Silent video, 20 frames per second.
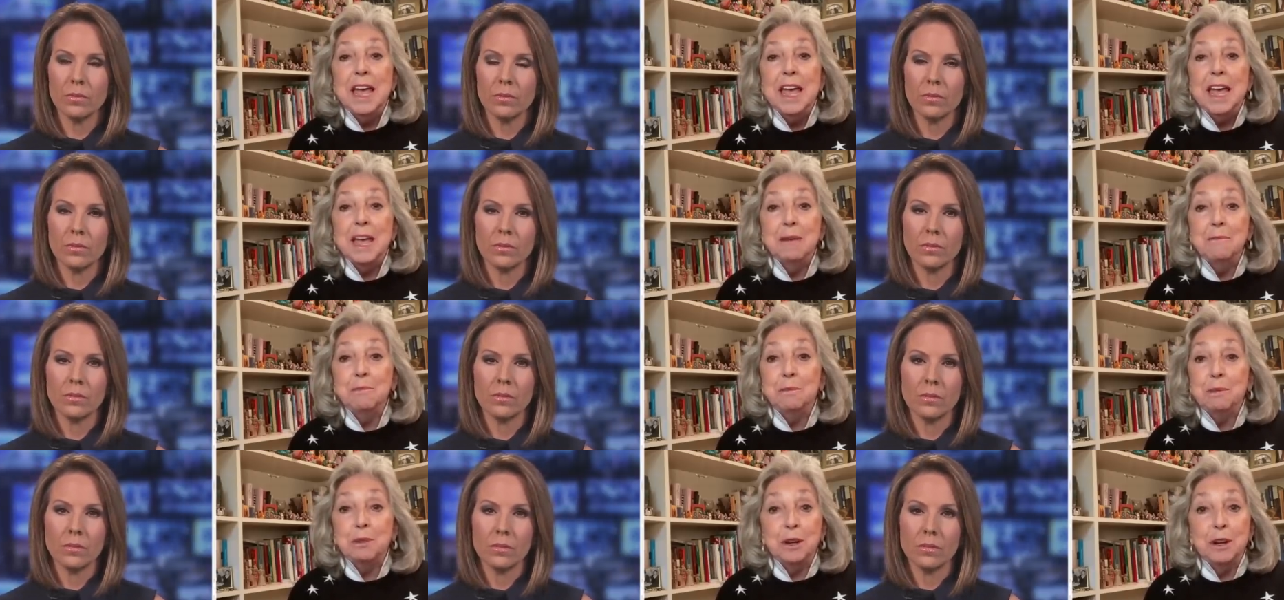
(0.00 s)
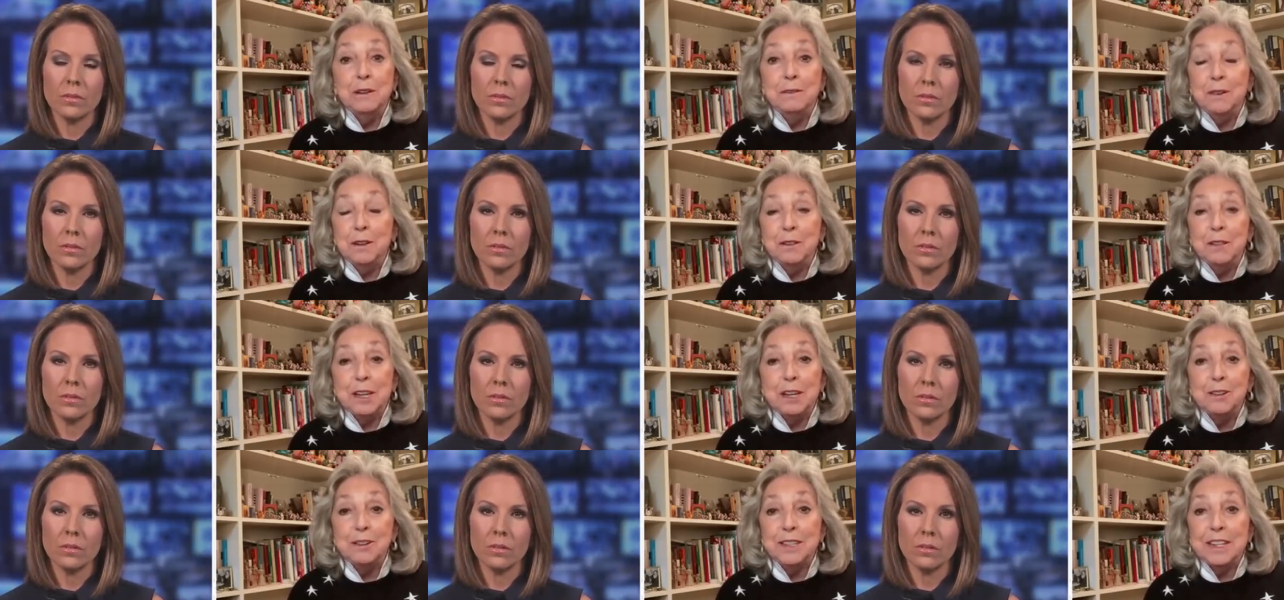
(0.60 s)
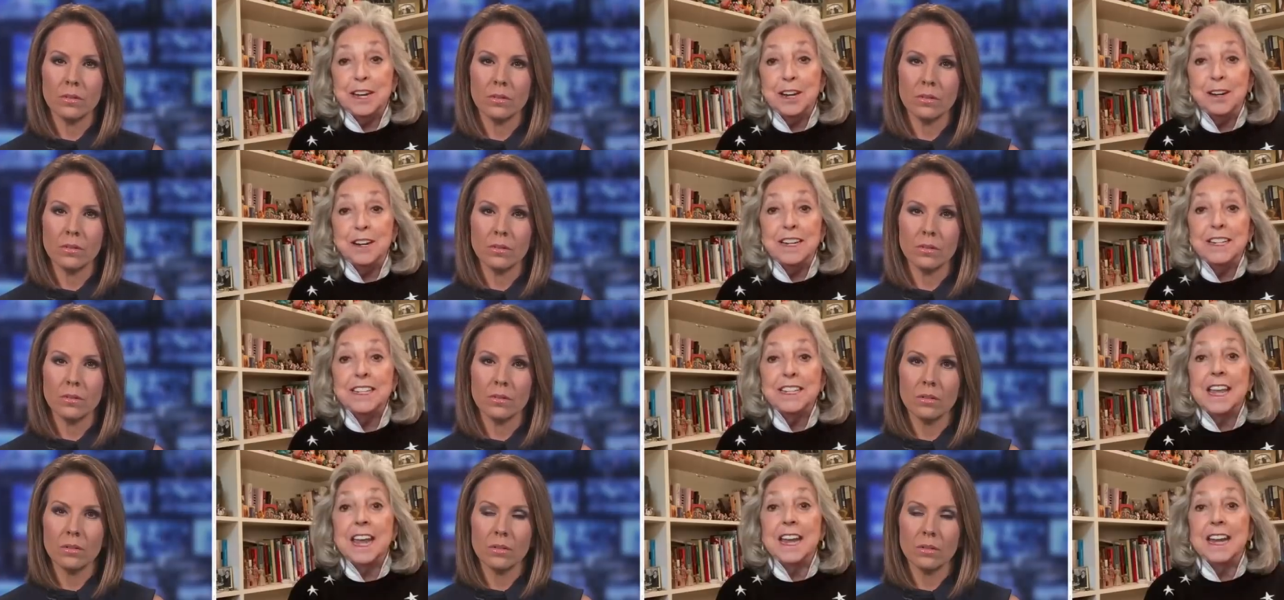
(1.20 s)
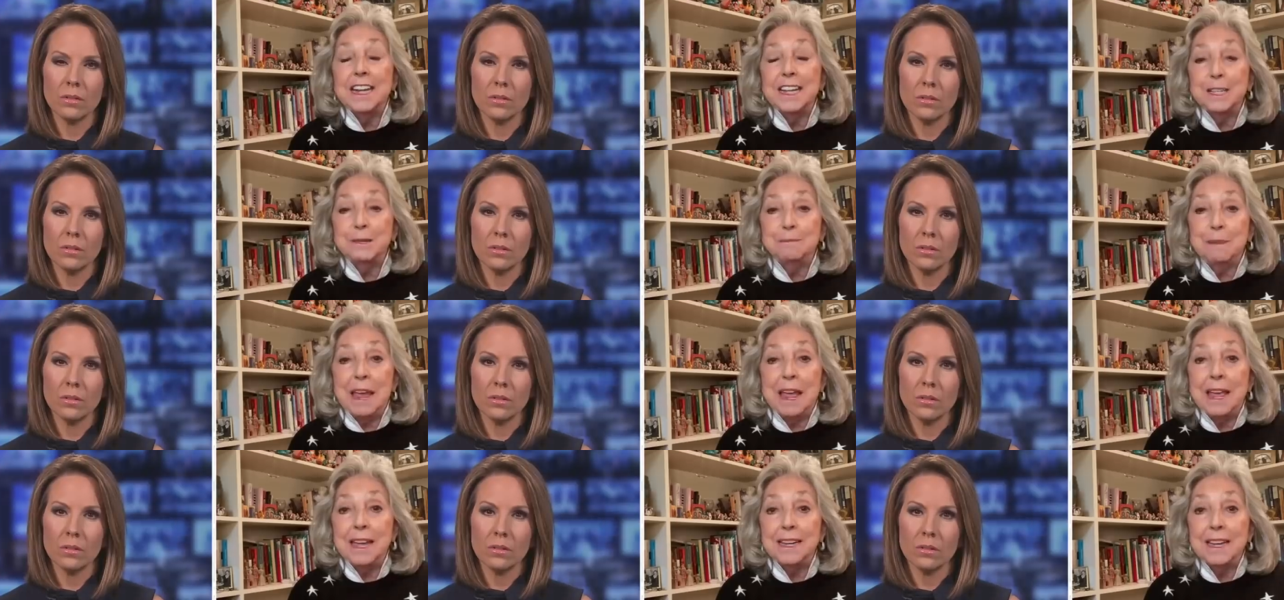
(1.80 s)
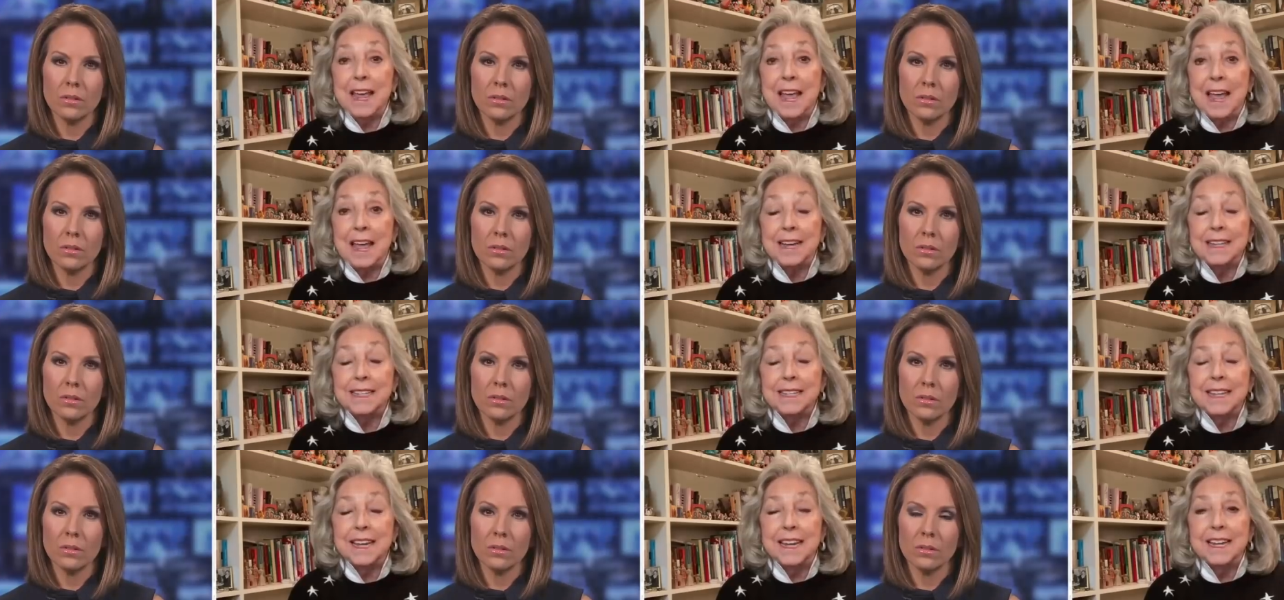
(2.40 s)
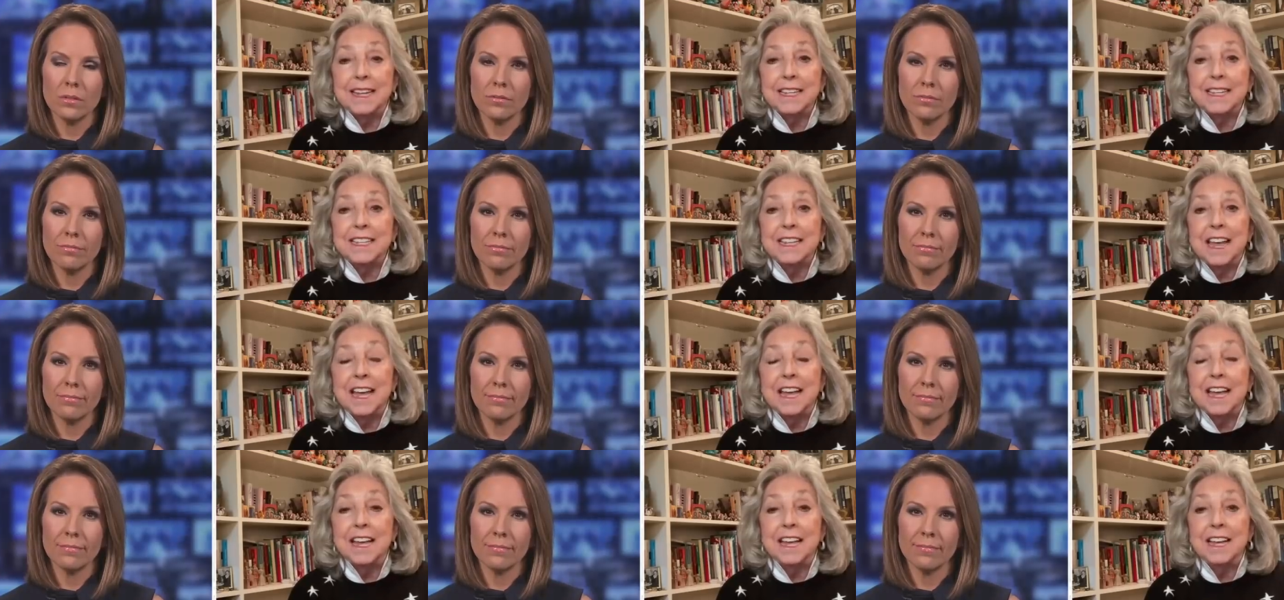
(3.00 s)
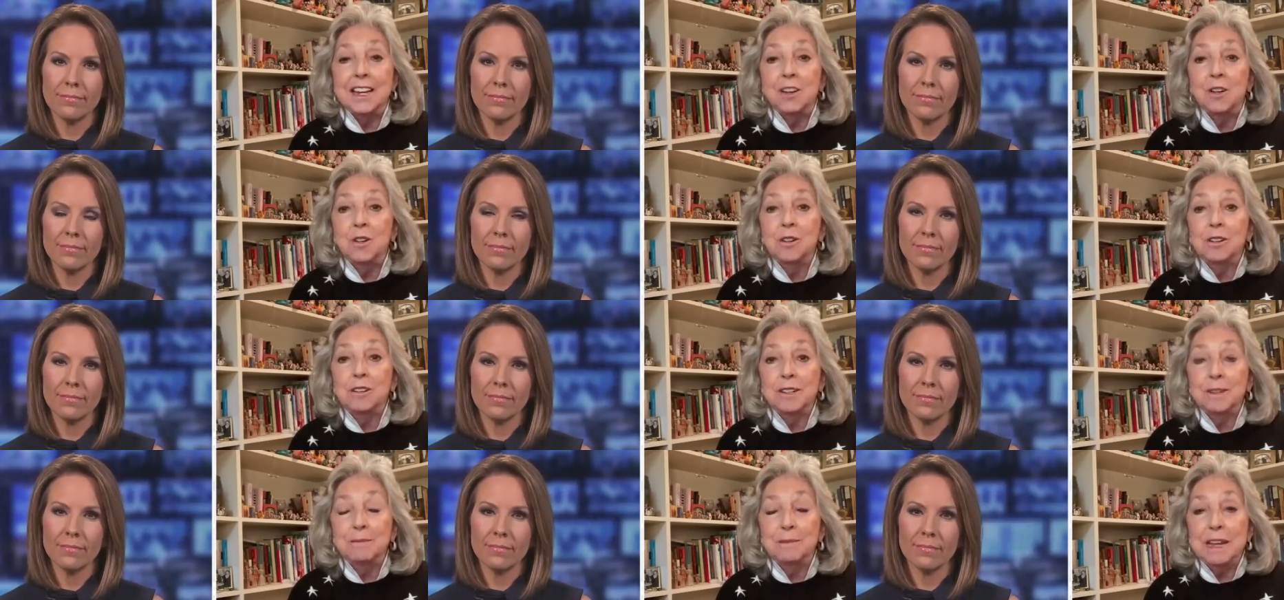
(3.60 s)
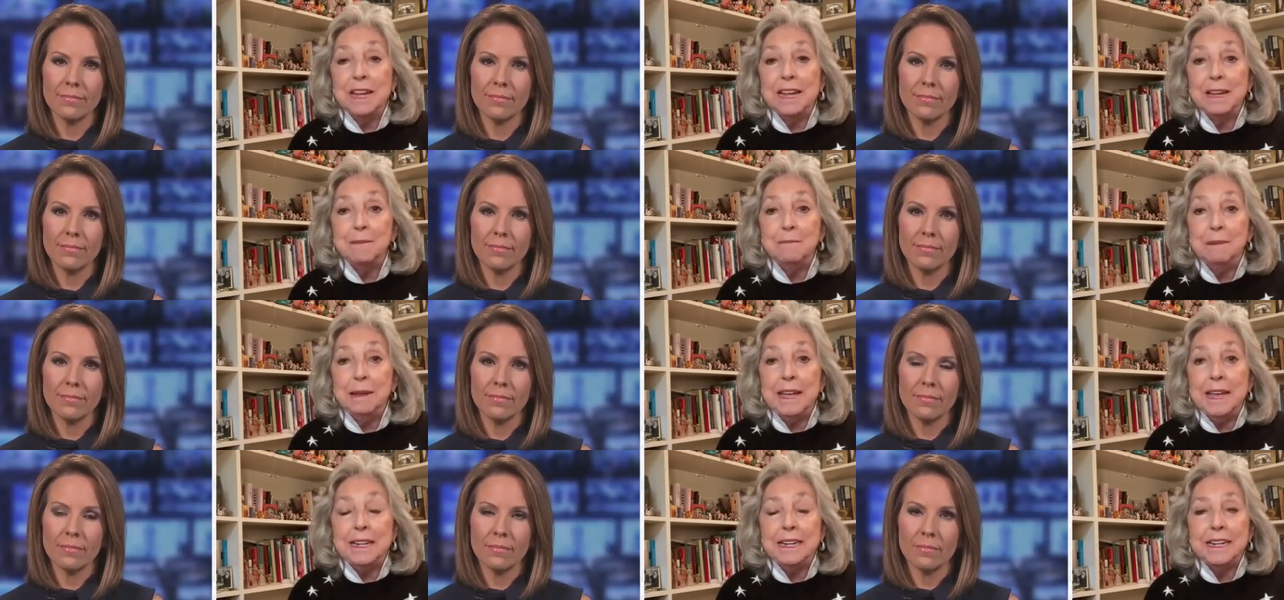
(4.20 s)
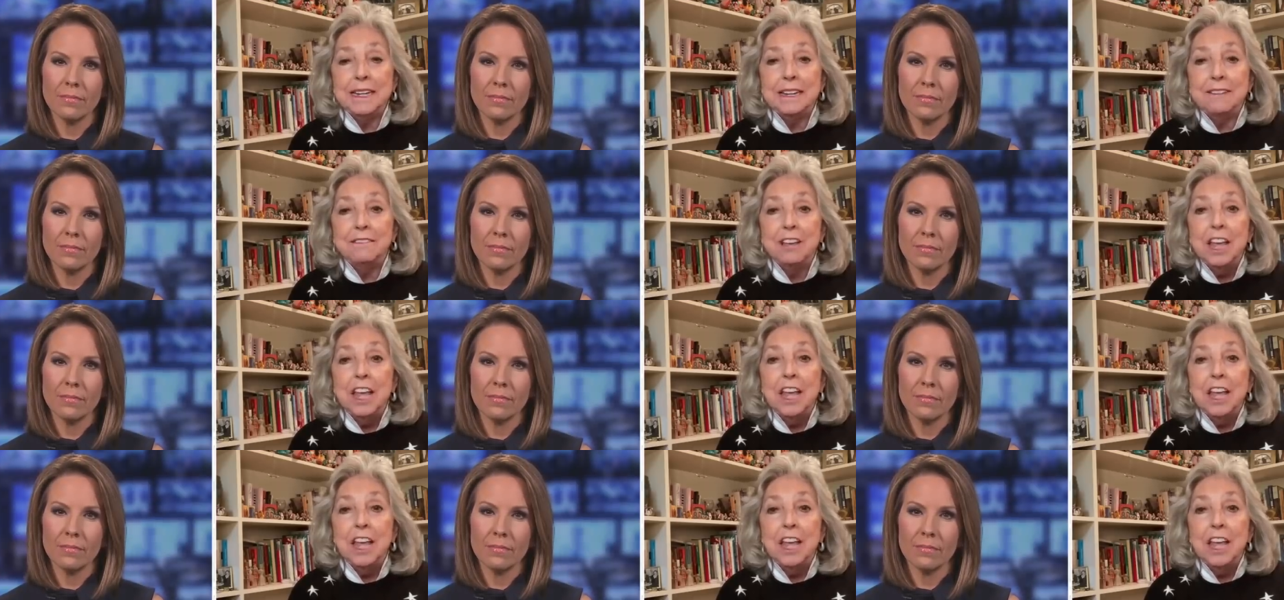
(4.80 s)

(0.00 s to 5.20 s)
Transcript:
Speaker 1: improve on those areas and expand access in order to be competitive.